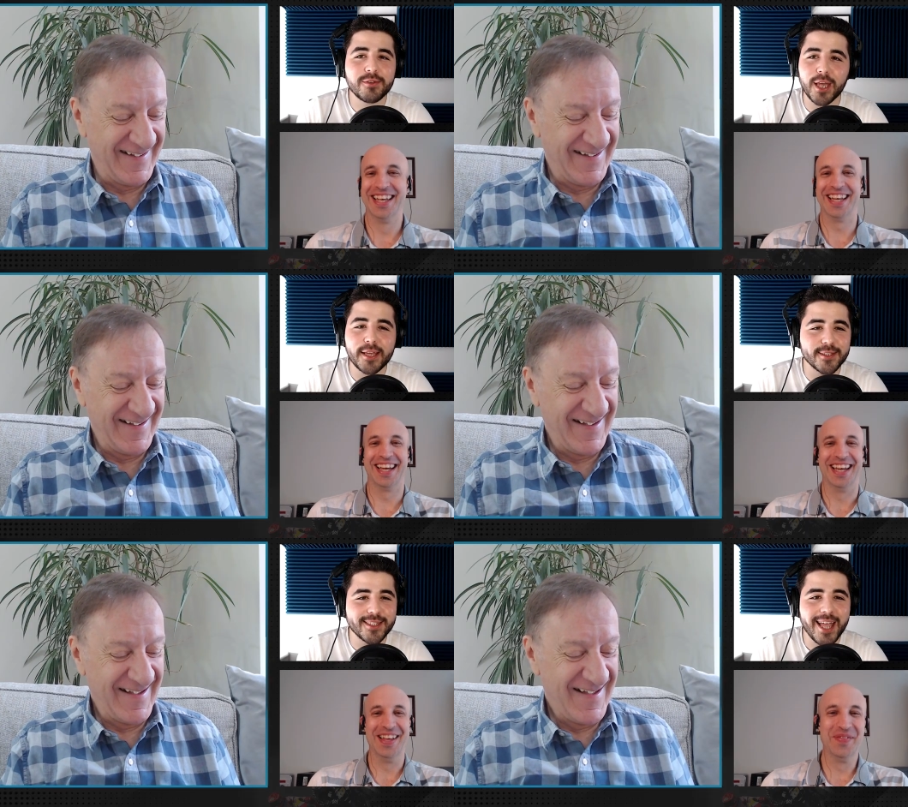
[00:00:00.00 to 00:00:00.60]

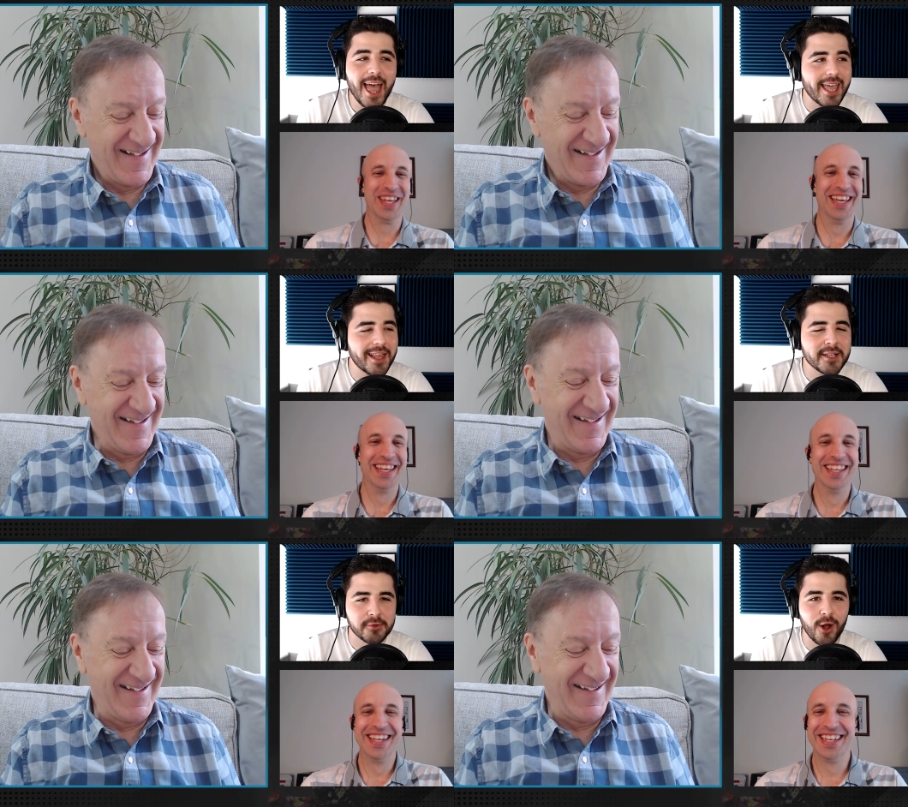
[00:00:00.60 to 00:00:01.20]
Speaker 1: changed the day.
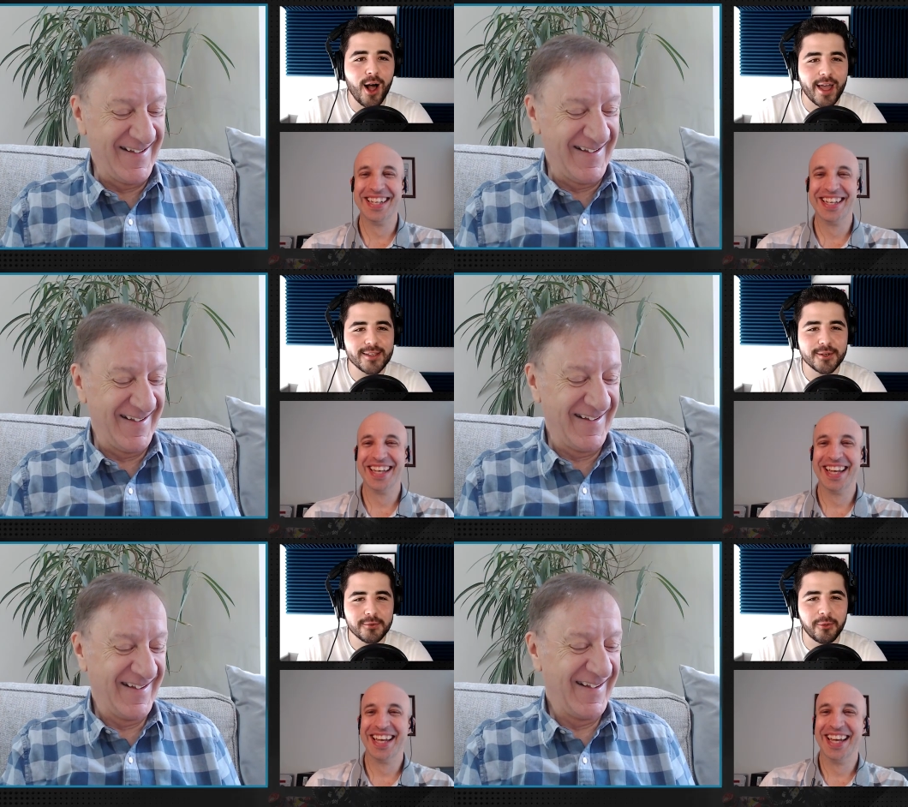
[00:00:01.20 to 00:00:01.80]
That's why.
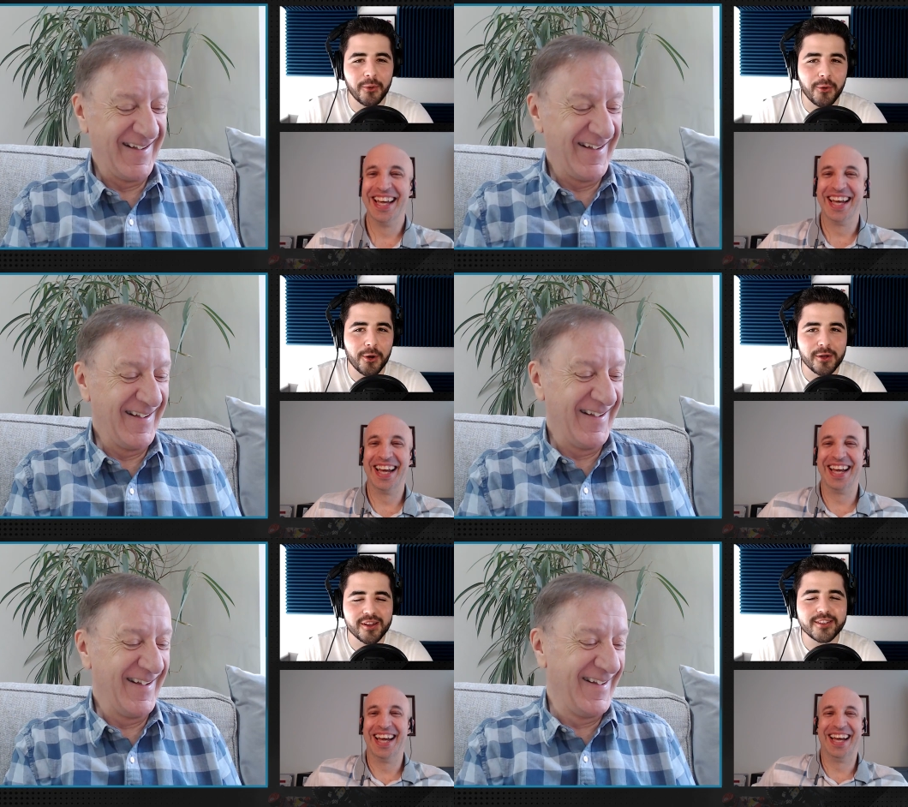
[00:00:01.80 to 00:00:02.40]
It's because we're
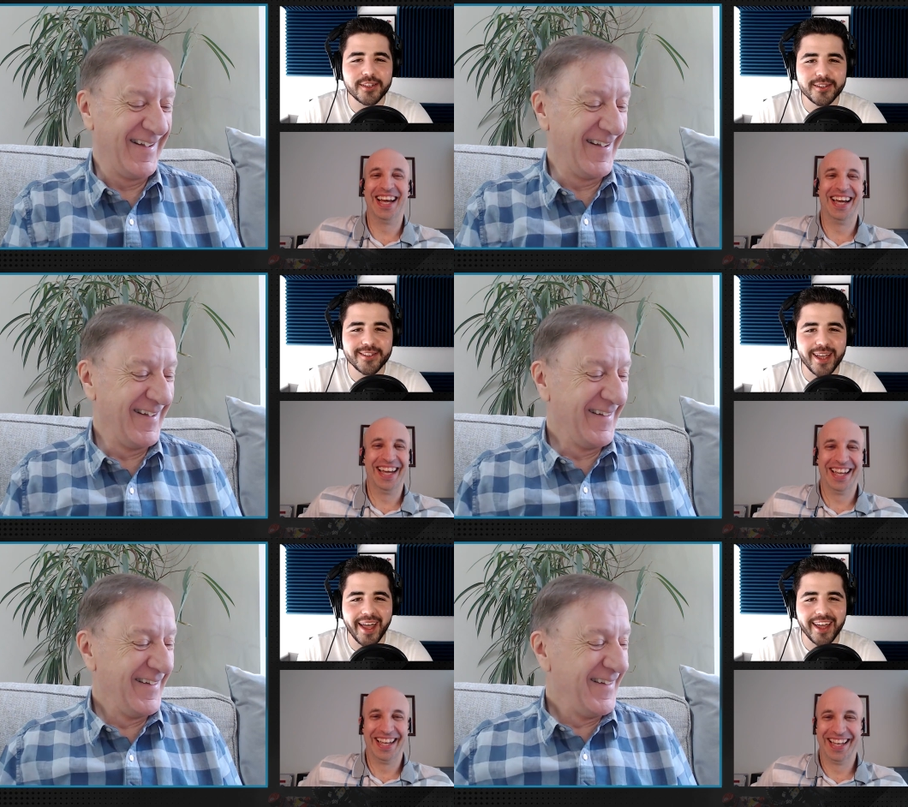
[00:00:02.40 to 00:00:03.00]
recording on a
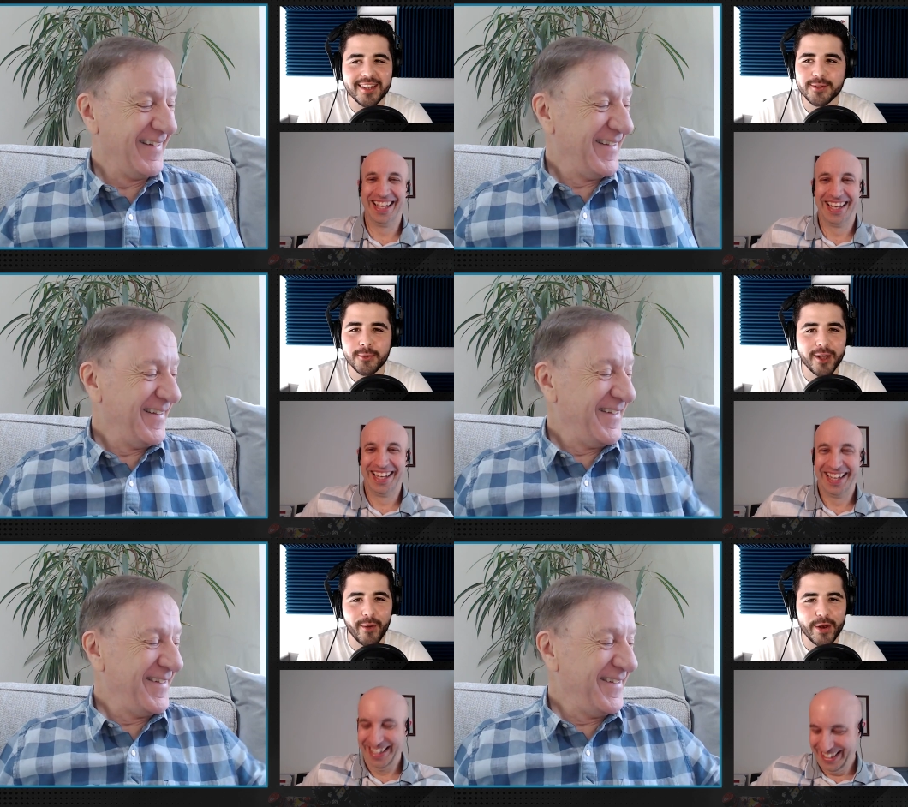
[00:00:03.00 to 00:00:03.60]
Tuesday, and it's
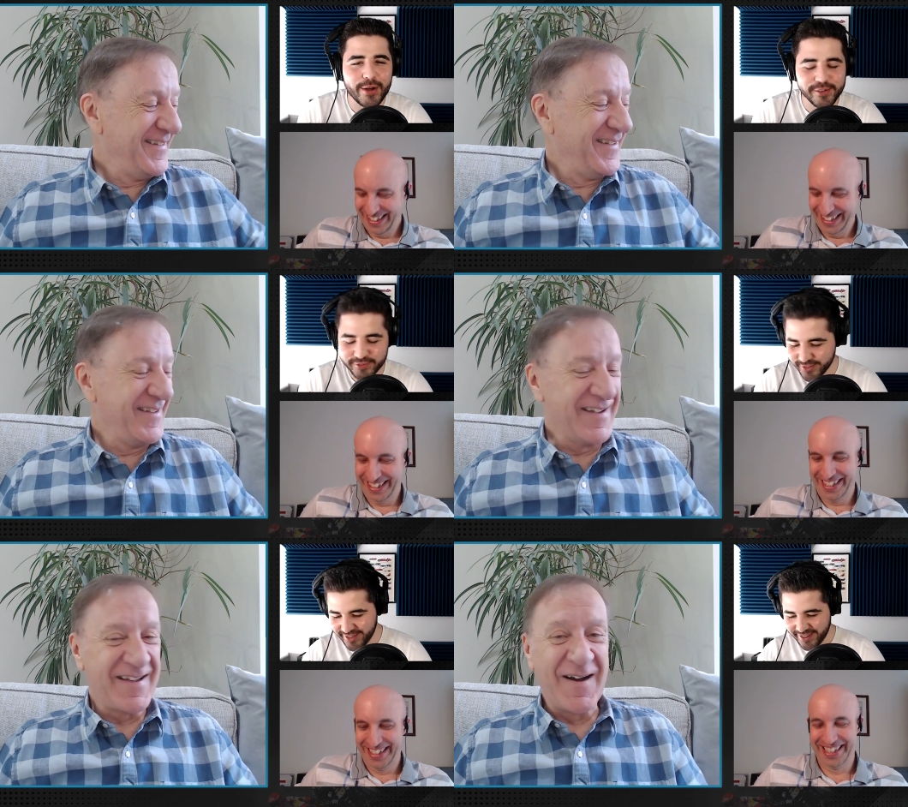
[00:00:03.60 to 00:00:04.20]
all going off.
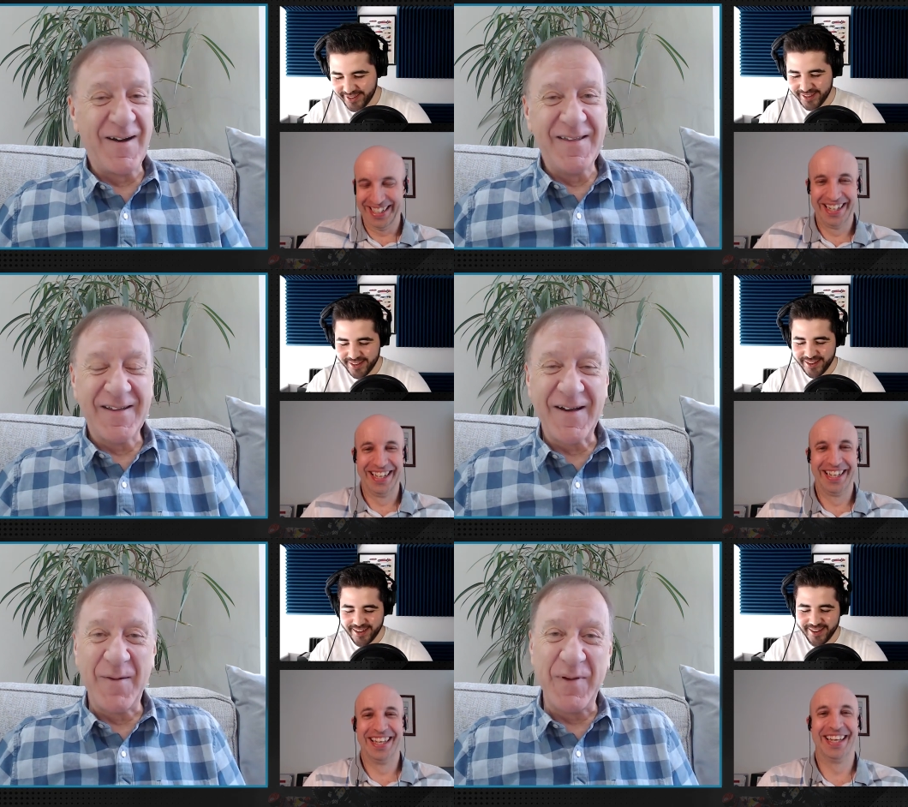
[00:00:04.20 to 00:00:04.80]
Speaker 2: You, you
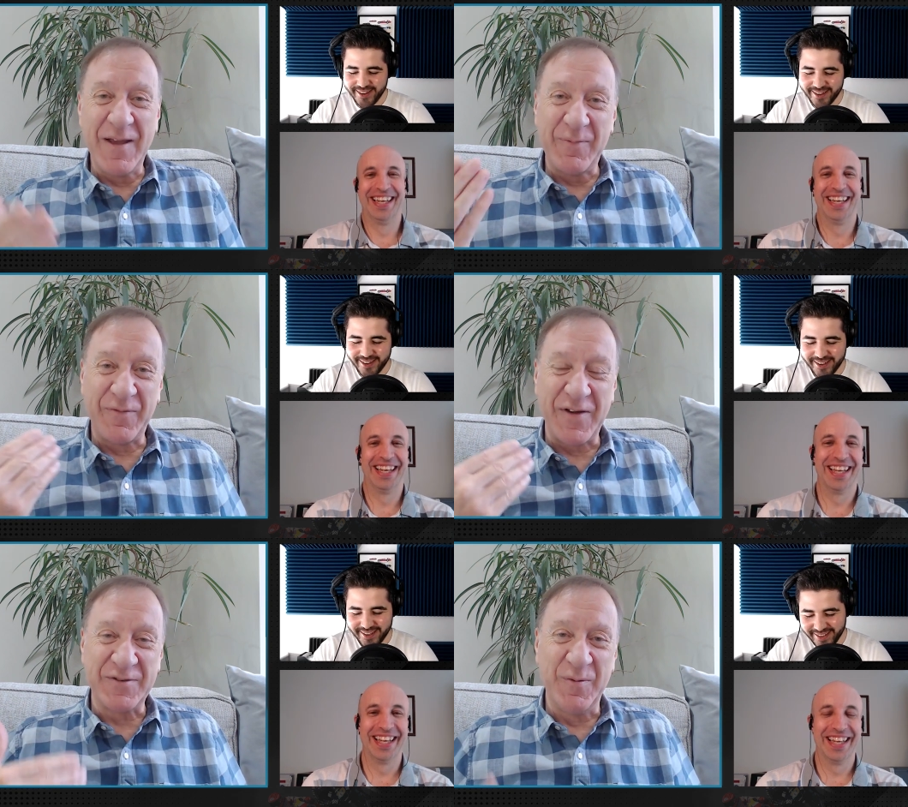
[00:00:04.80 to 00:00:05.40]
can't you can't beat
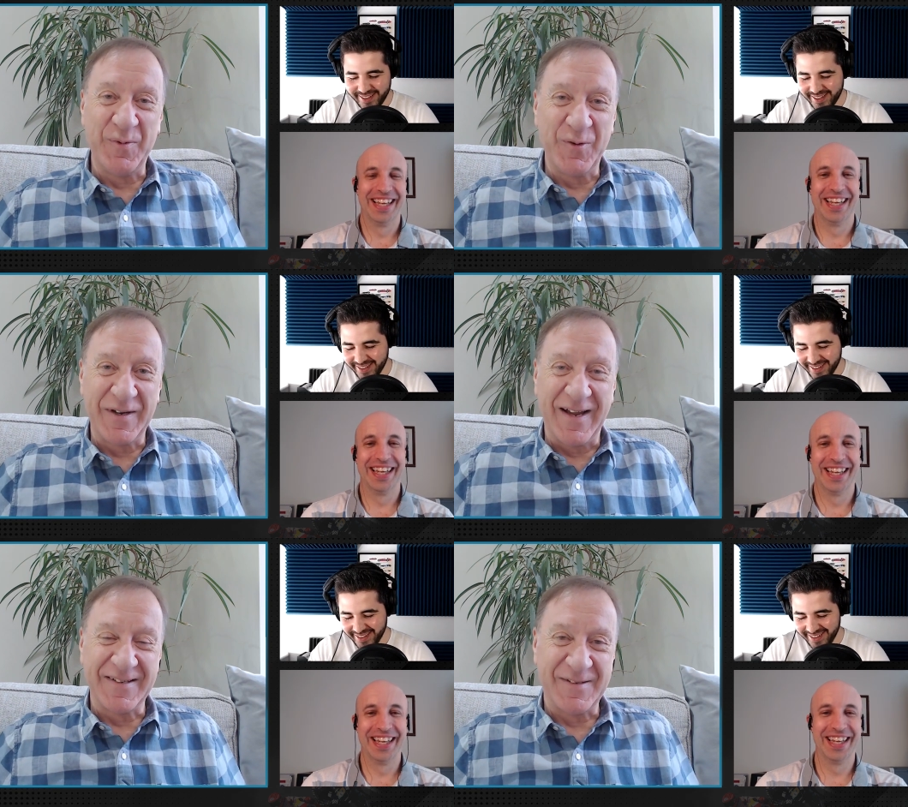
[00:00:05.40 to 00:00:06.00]
a professional
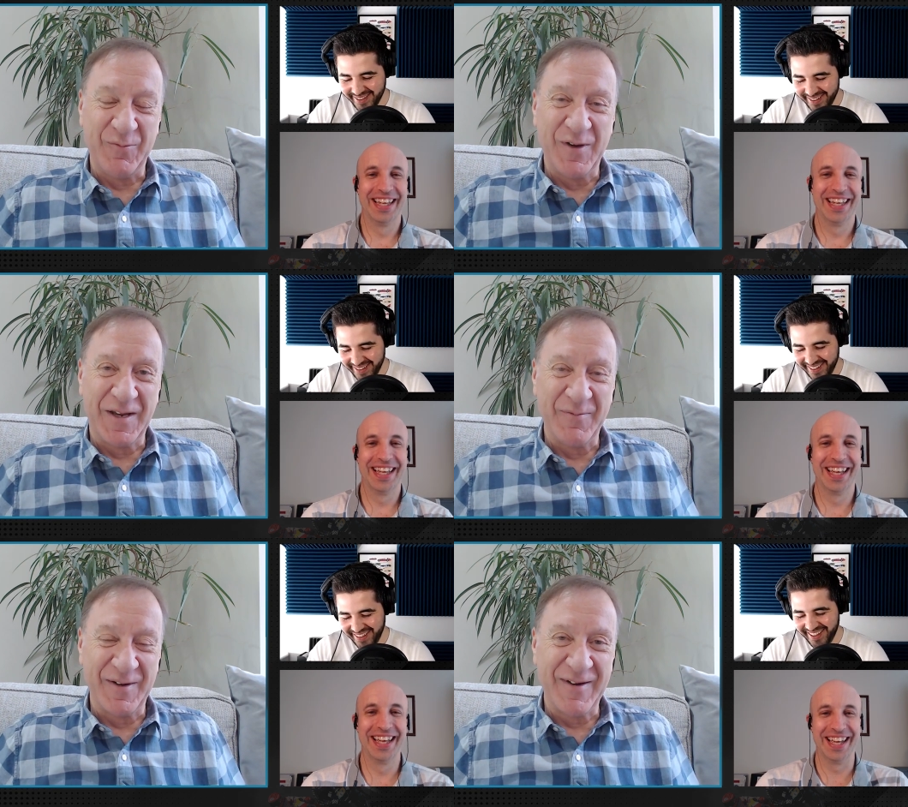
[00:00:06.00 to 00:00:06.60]
broadcaster
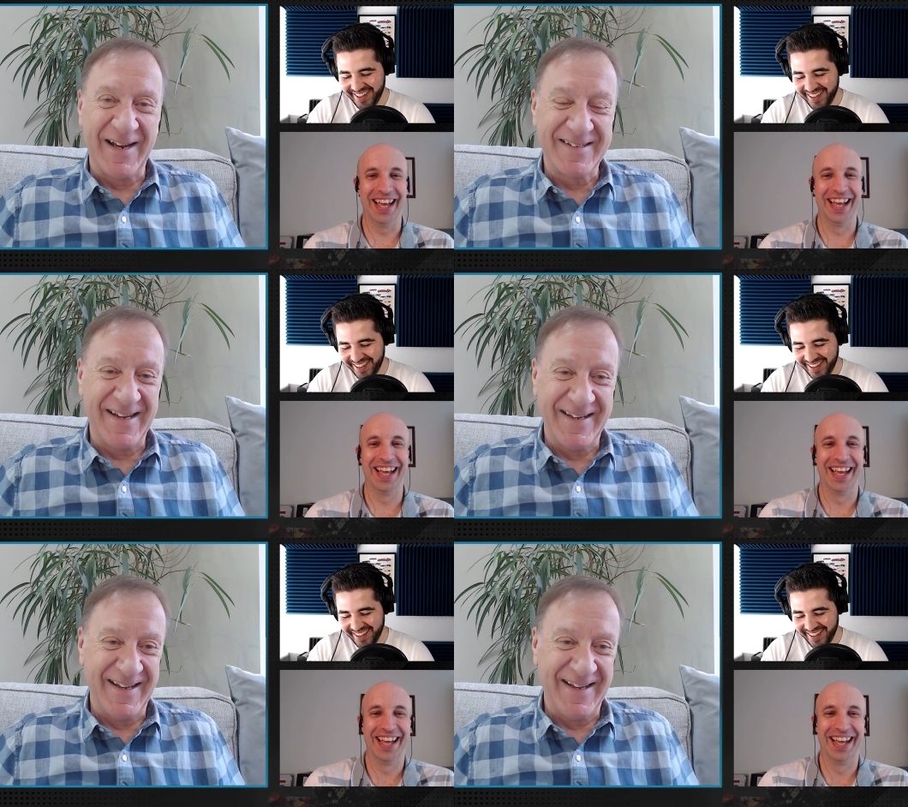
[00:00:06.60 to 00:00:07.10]
working with crowds.